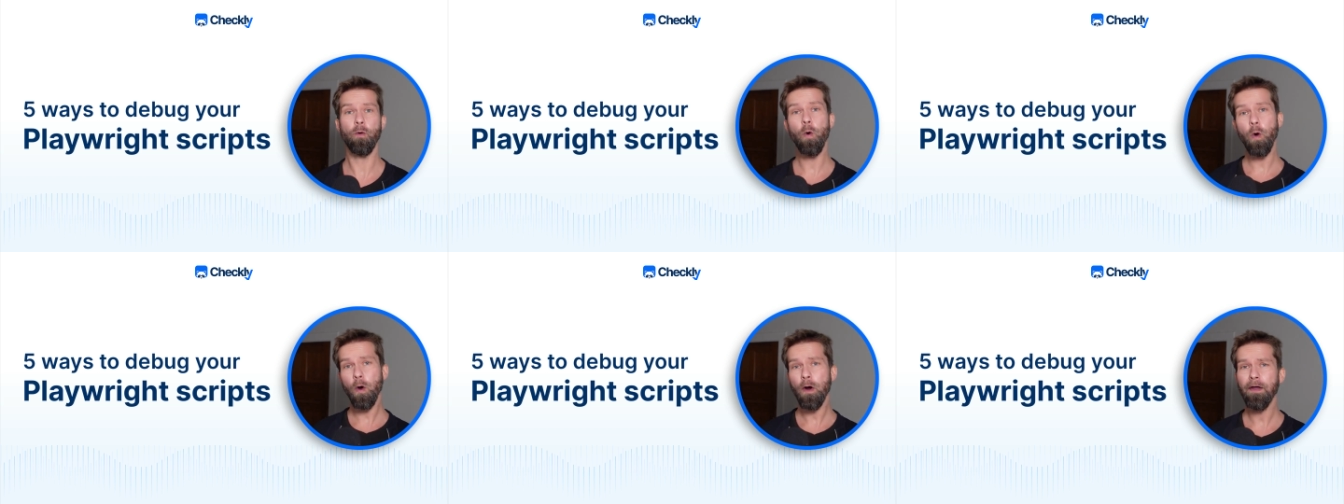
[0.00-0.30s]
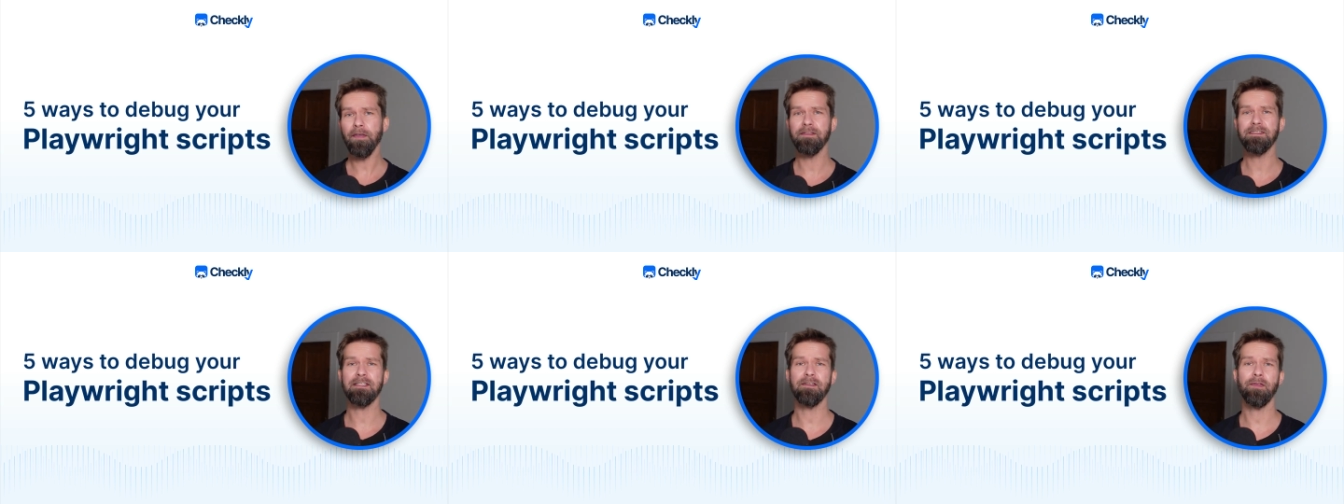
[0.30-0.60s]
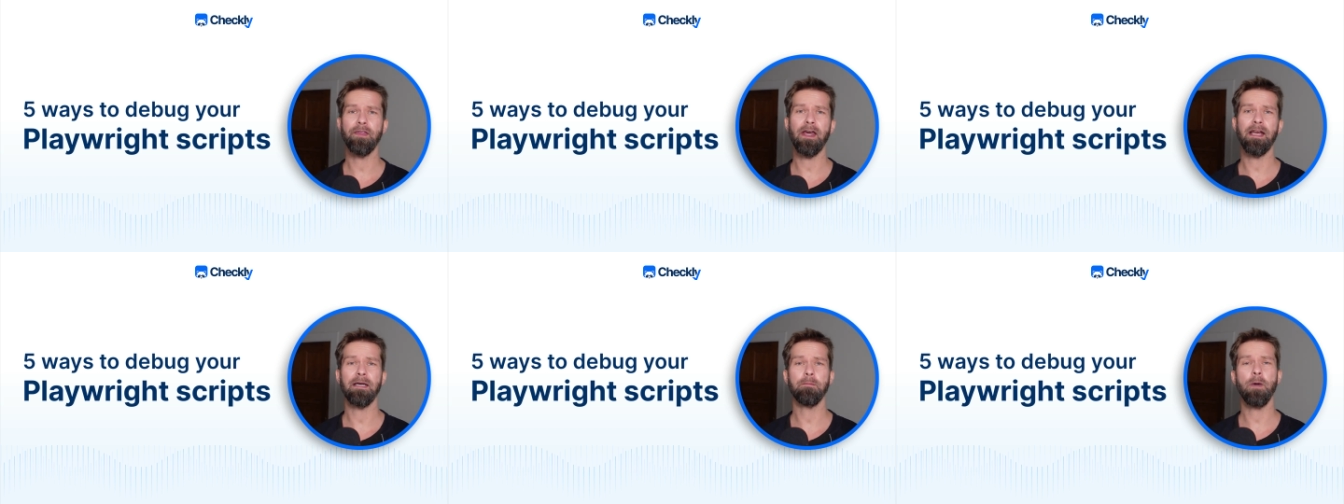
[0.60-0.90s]
or
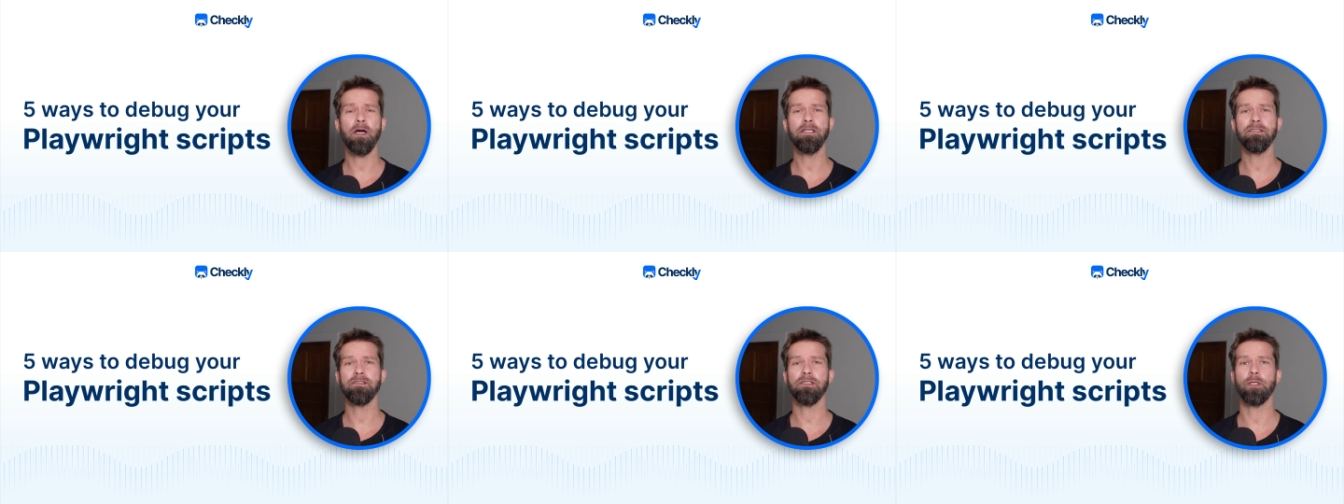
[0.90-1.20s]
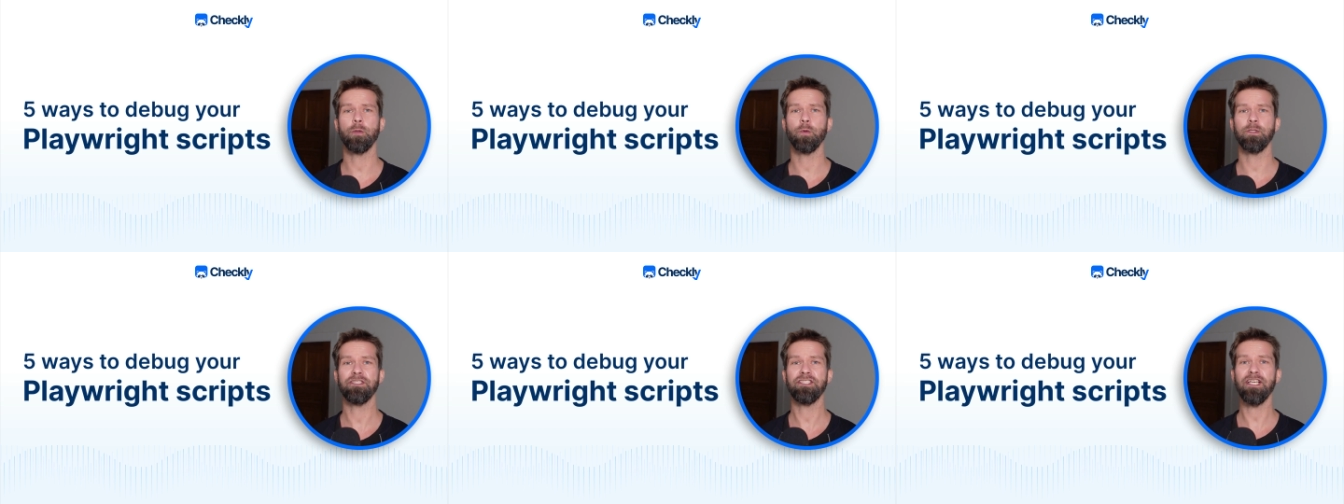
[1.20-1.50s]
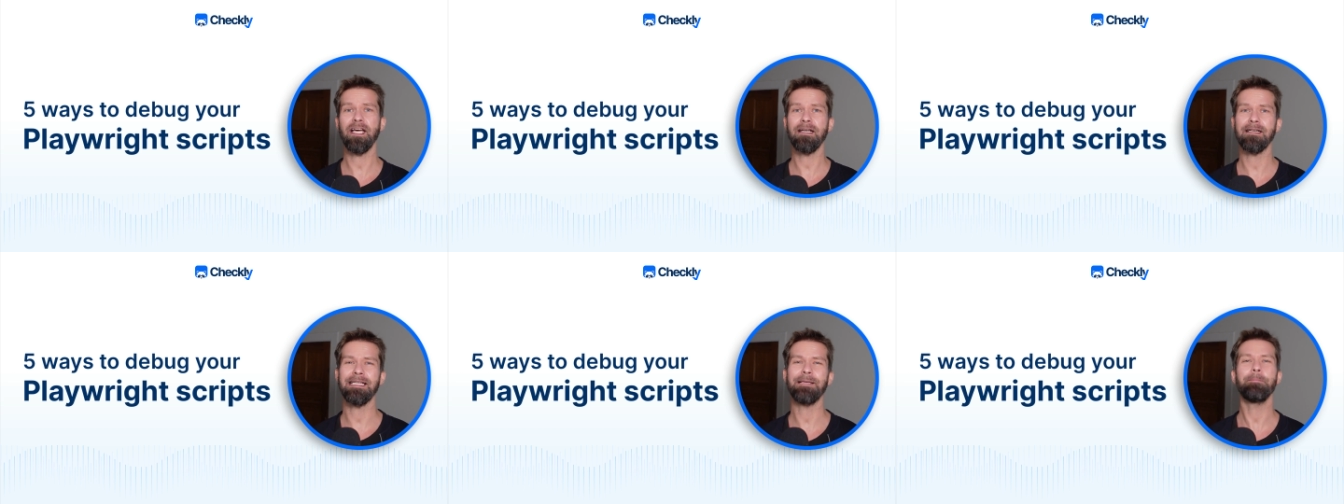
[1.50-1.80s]
synthetic monitoring with Checkly,